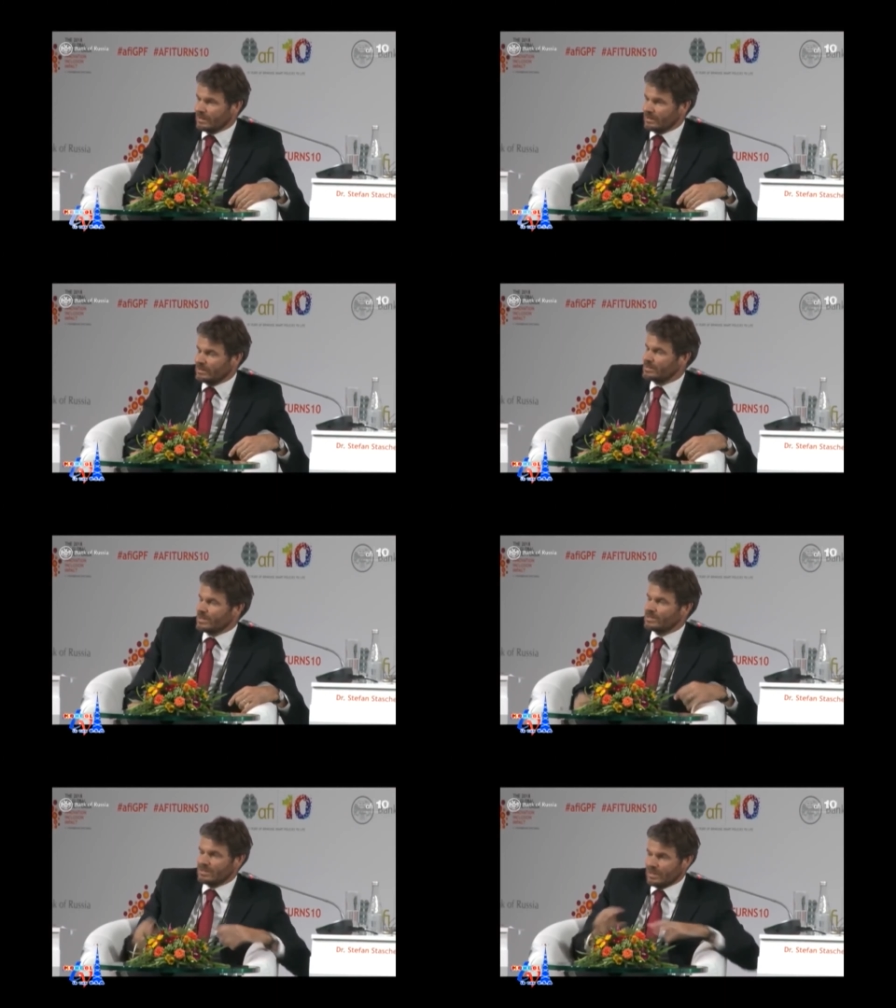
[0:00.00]

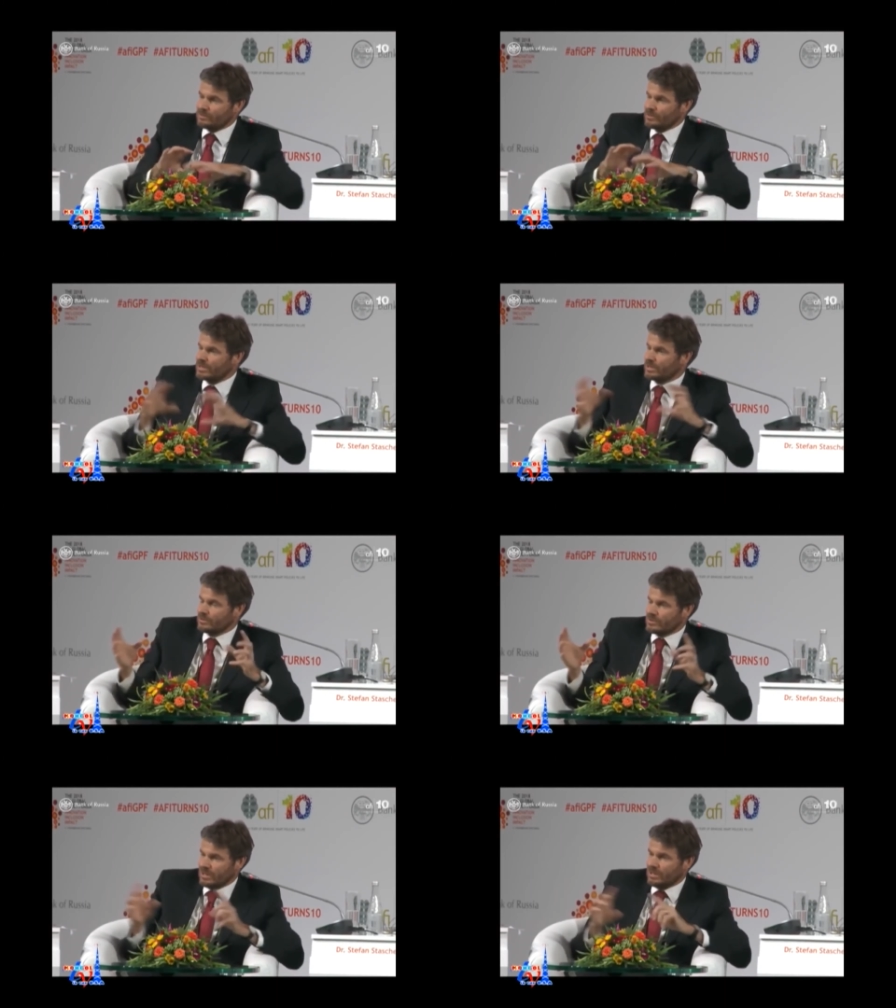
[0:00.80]
it's interesting
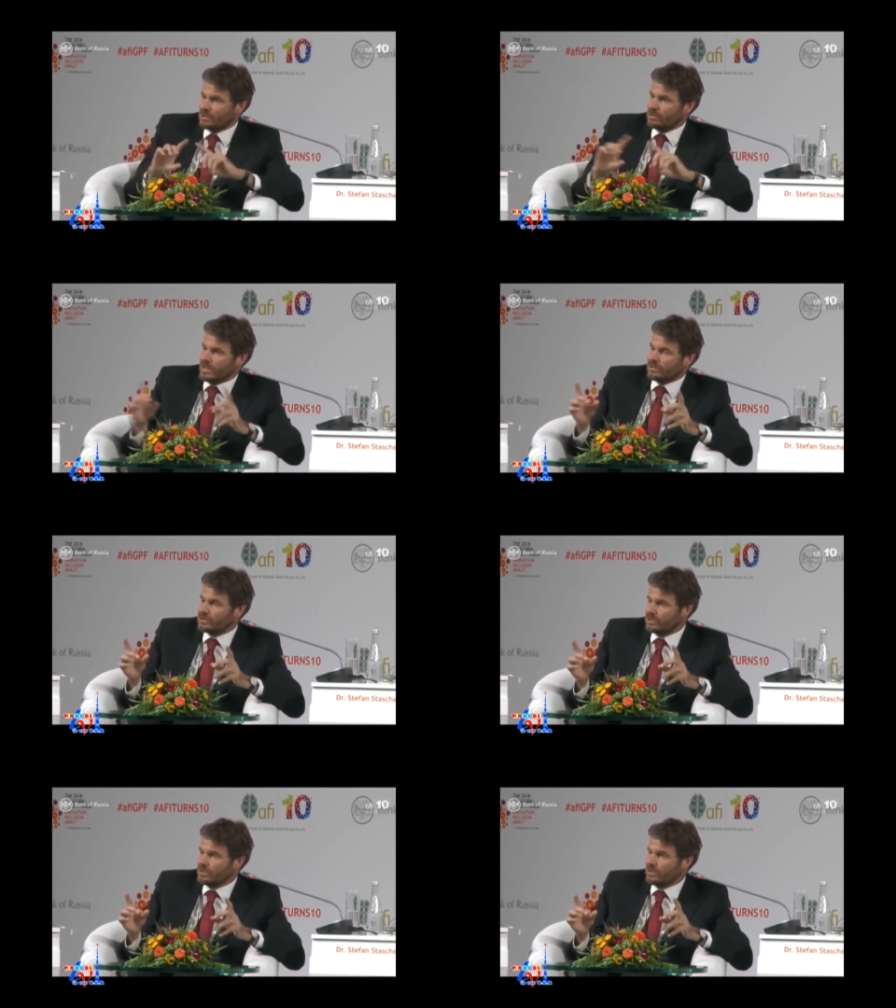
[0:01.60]
to see the
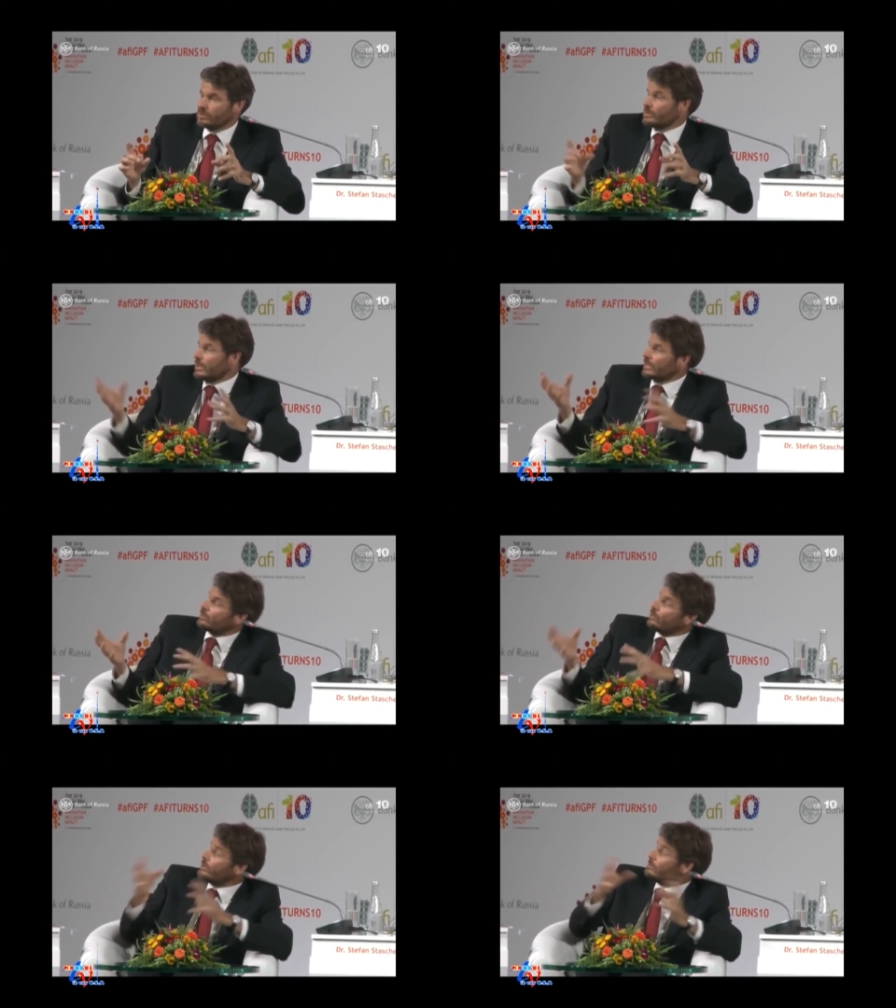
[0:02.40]
connection, also
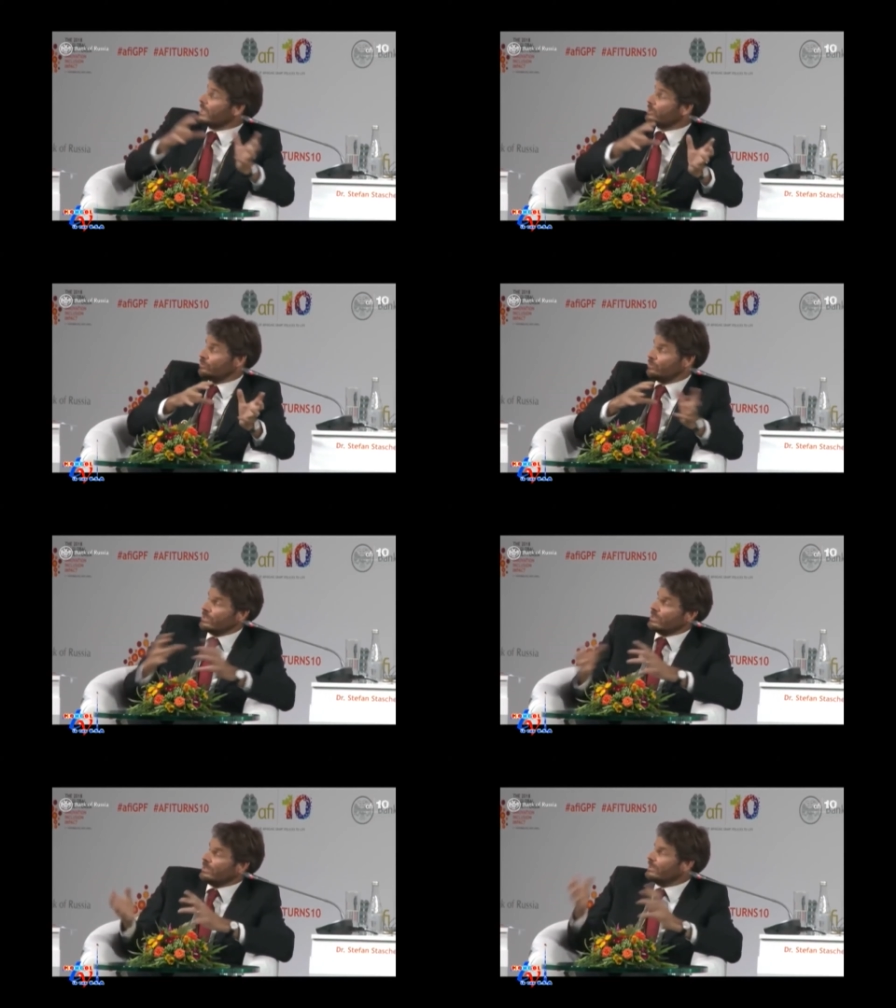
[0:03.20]
like going back to